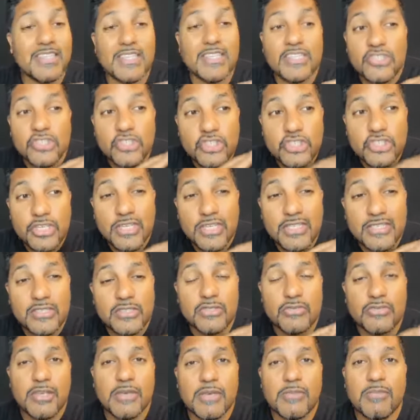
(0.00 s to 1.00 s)
In just
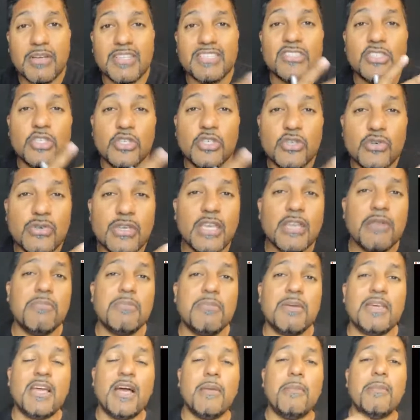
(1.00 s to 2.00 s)
3 months, you can
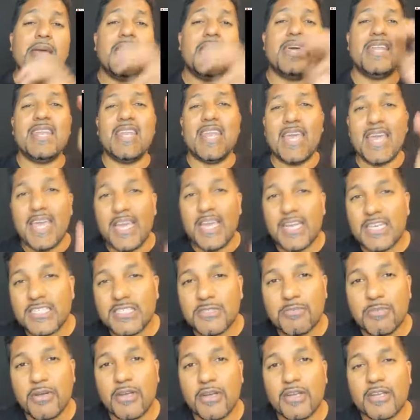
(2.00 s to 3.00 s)
become an
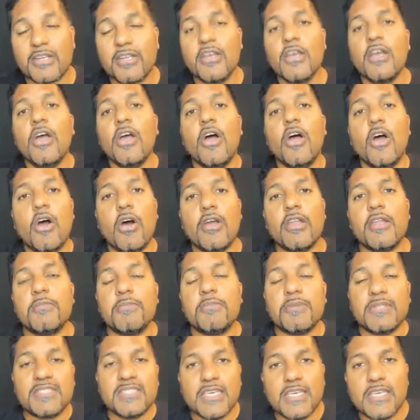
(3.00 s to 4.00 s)
expert on a
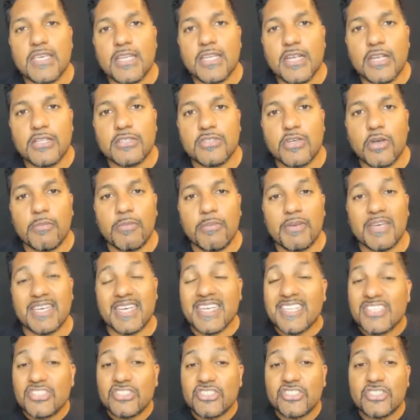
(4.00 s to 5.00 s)
particular topic
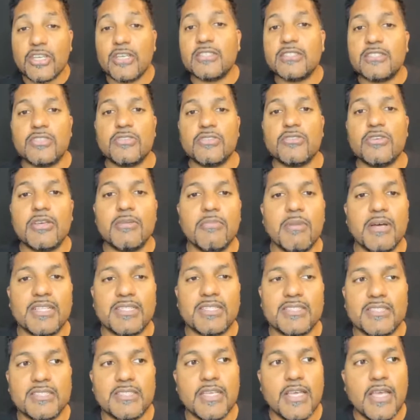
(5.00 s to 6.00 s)
in just 3
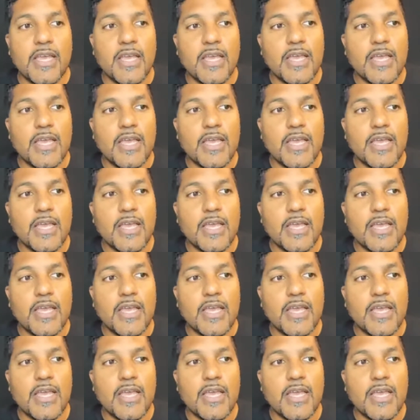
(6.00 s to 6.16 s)
months.